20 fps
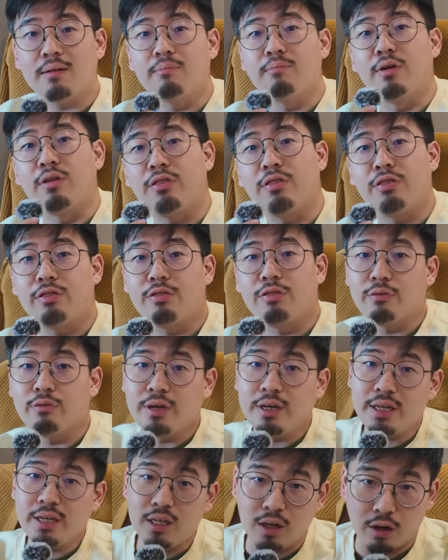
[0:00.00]
number
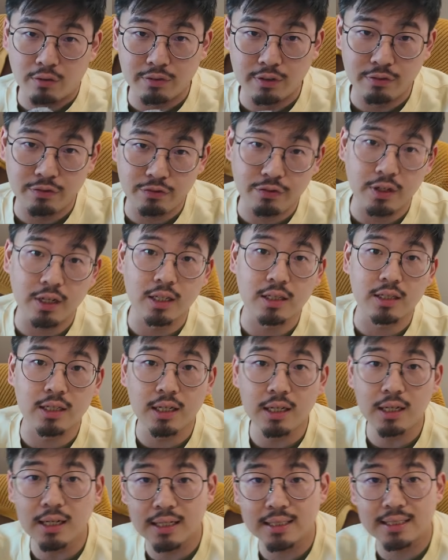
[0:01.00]
3 of
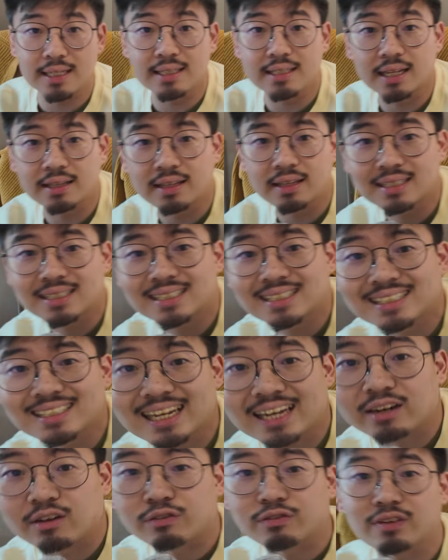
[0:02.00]
Infinity, it's another
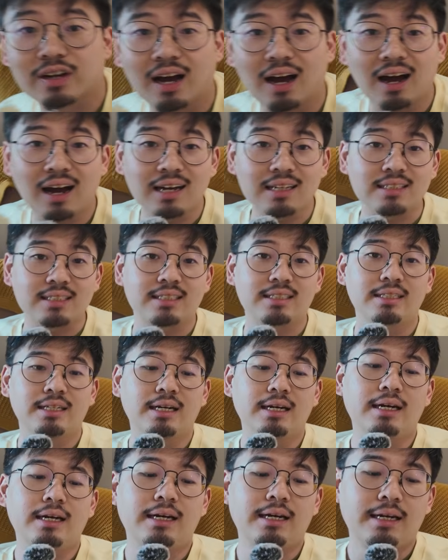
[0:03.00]
set of cards.
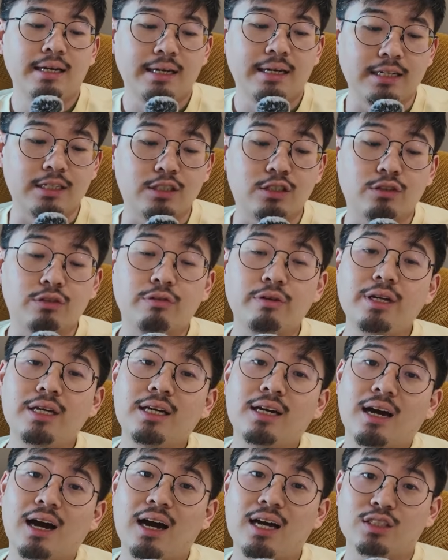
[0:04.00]
It's
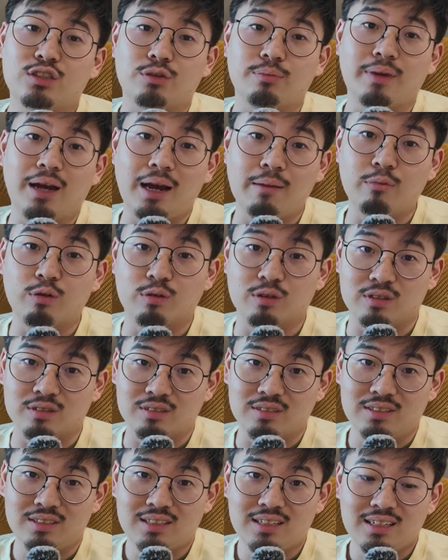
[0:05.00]
3 cards from
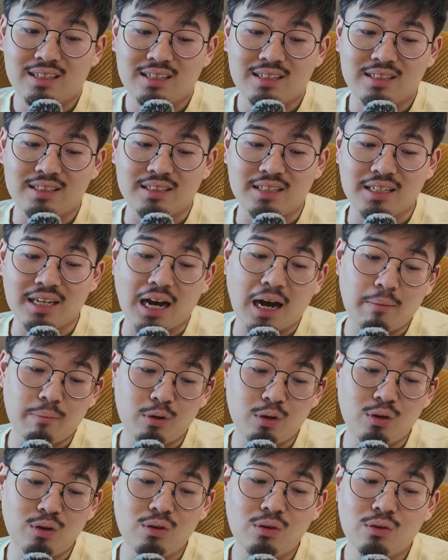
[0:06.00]
Emerald:
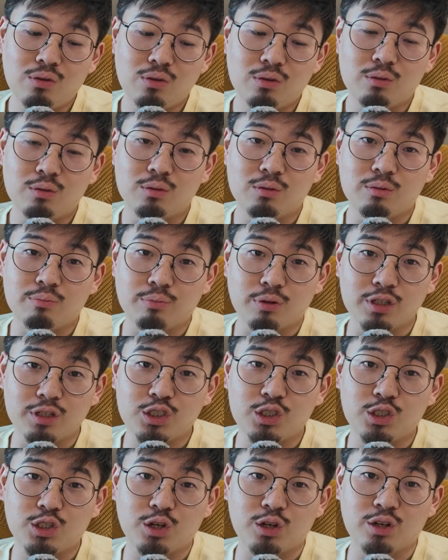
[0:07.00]
Diablo,
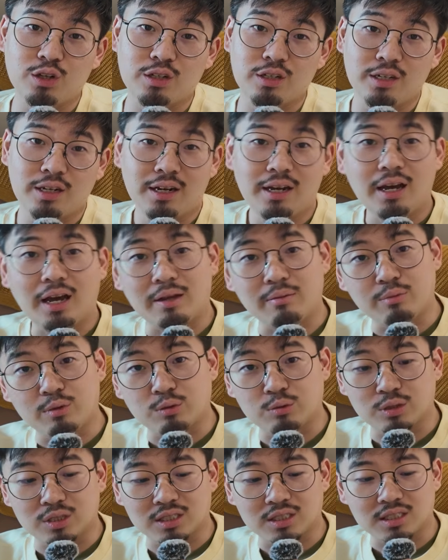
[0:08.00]
Prince John, and
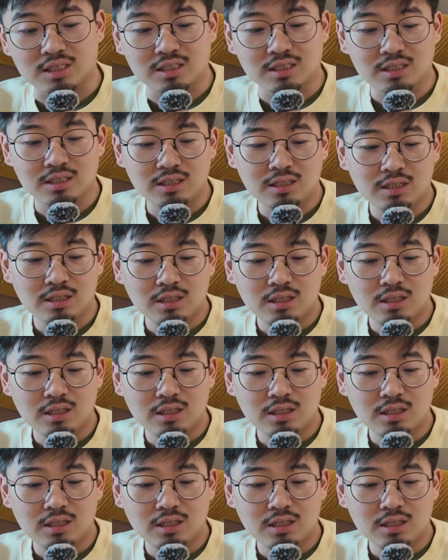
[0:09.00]
Muses.